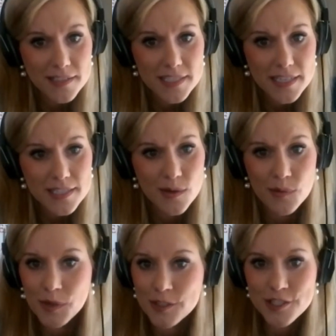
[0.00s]
politics
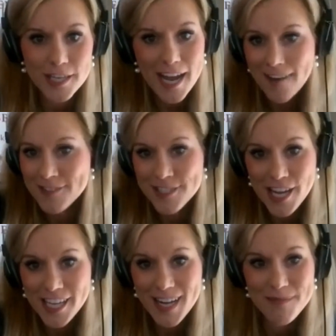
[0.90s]
so we're just going to have to
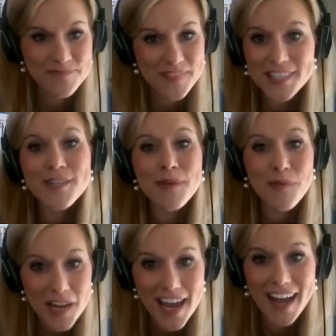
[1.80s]
shake it up it's going to
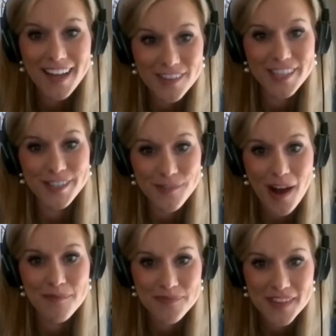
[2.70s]
be one mm-hmm. heck of a year
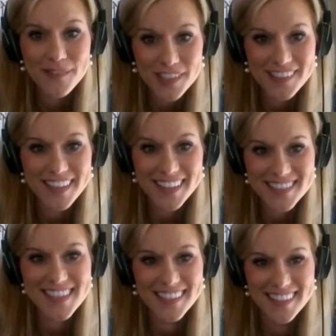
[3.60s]
rob it really
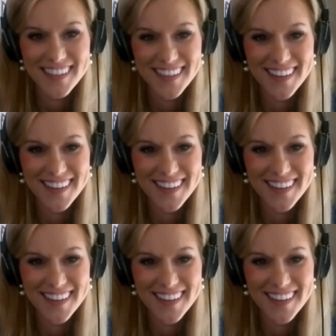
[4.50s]
is i hope